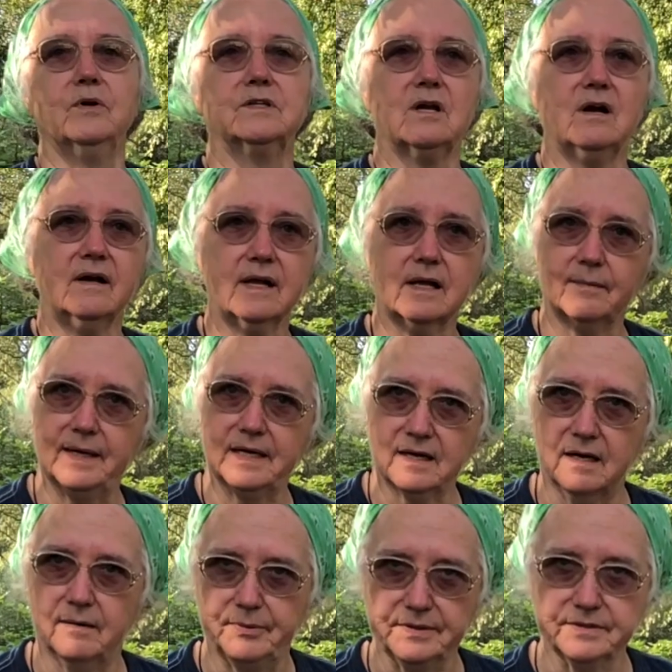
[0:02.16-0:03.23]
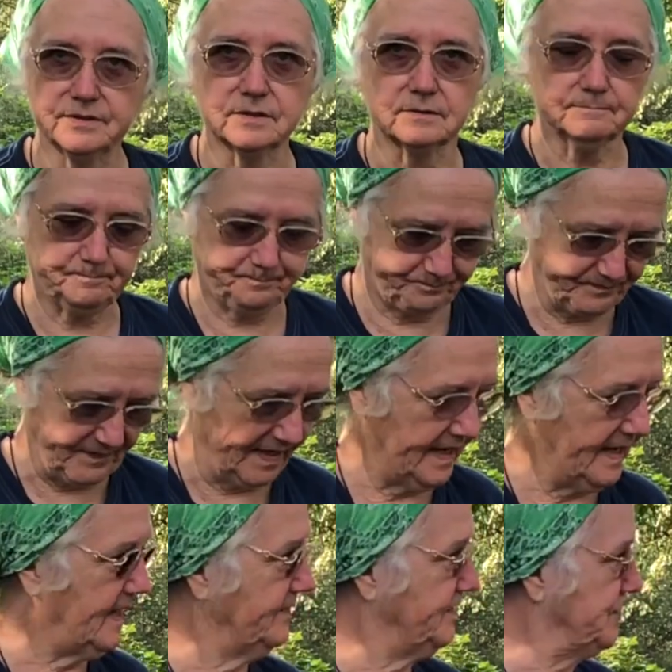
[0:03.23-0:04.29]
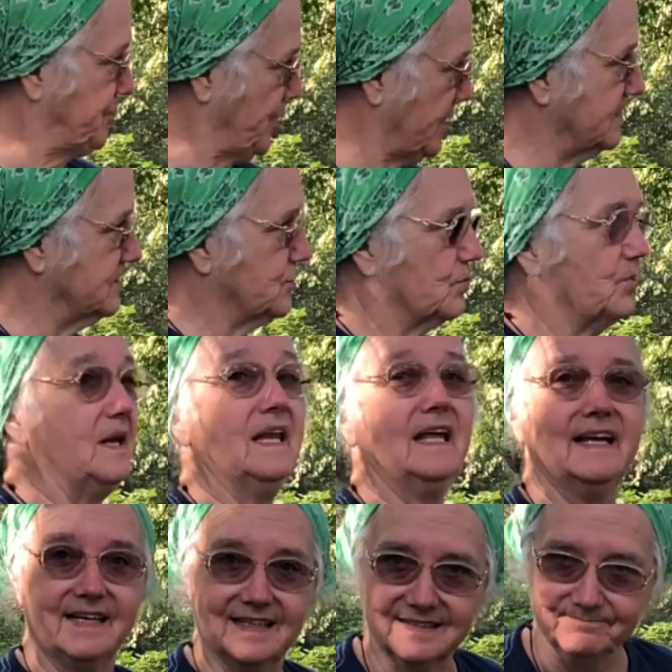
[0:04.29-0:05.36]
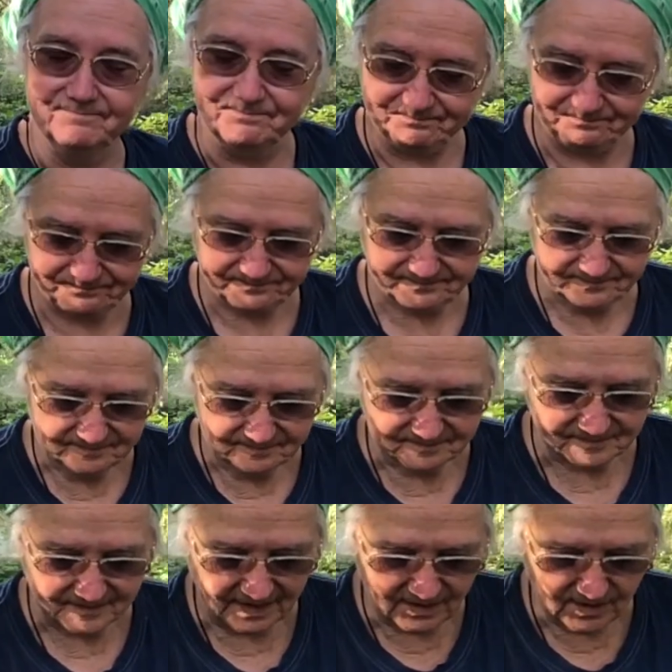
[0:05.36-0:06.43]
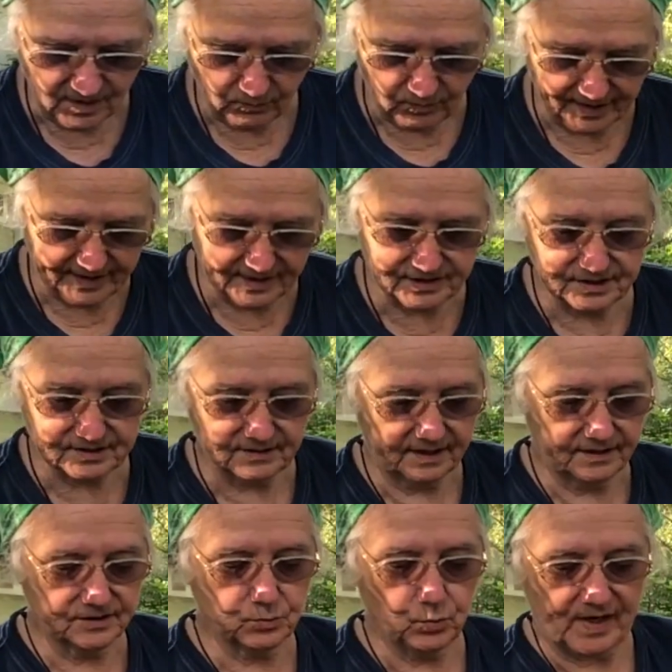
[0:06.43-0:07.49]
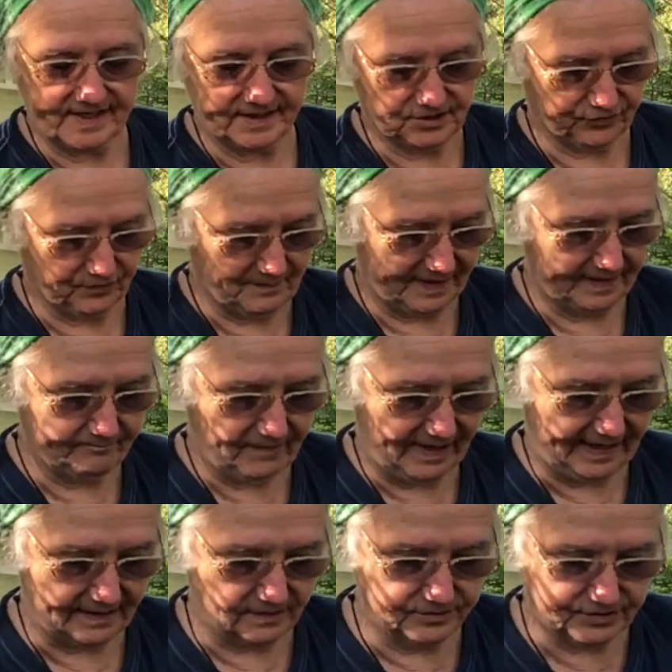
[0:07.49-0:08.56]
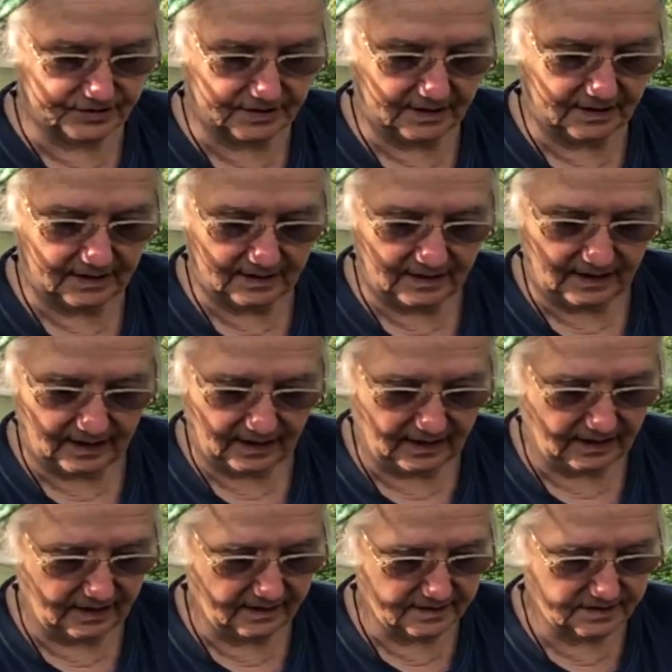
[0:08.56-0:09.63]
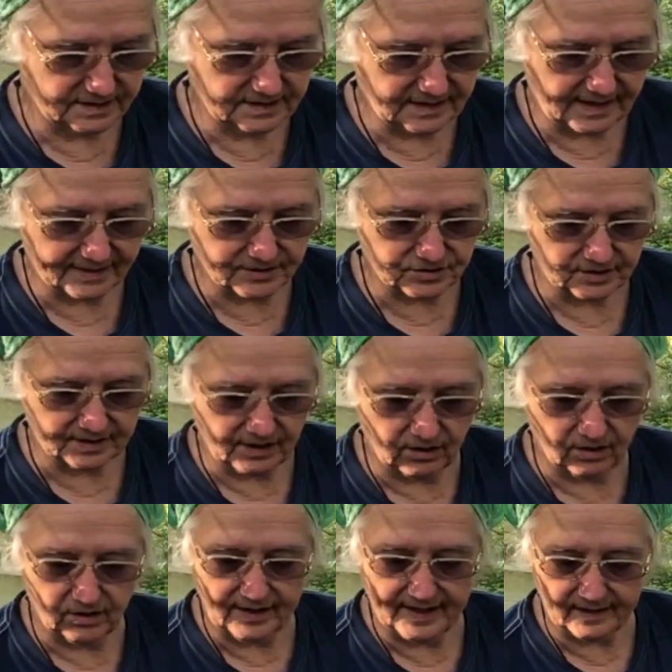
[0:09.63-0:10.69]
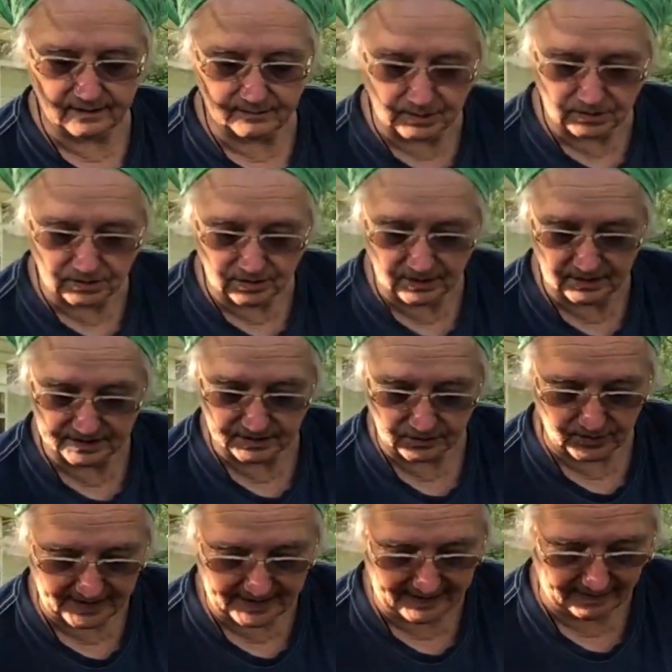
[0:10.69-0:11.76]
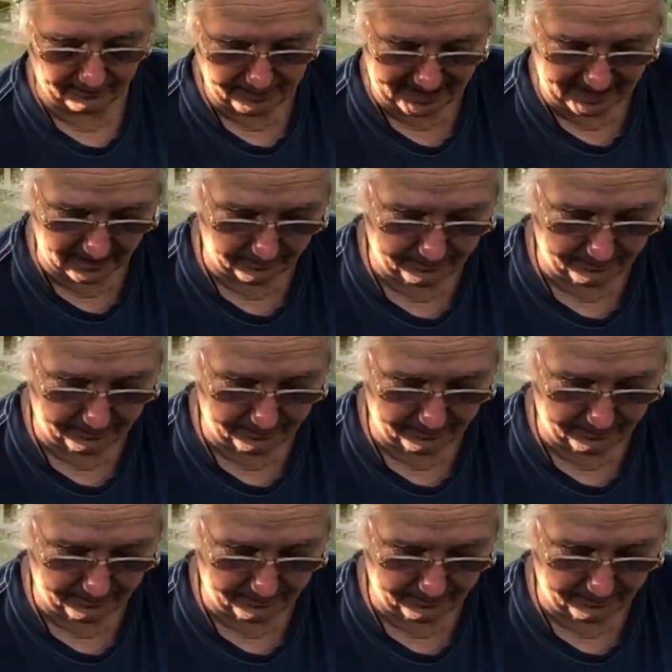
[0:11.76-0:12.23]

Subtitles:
talking about compost, and the chickens are related. Well, here's waste from my house, and this is actually all edible. There's organic banana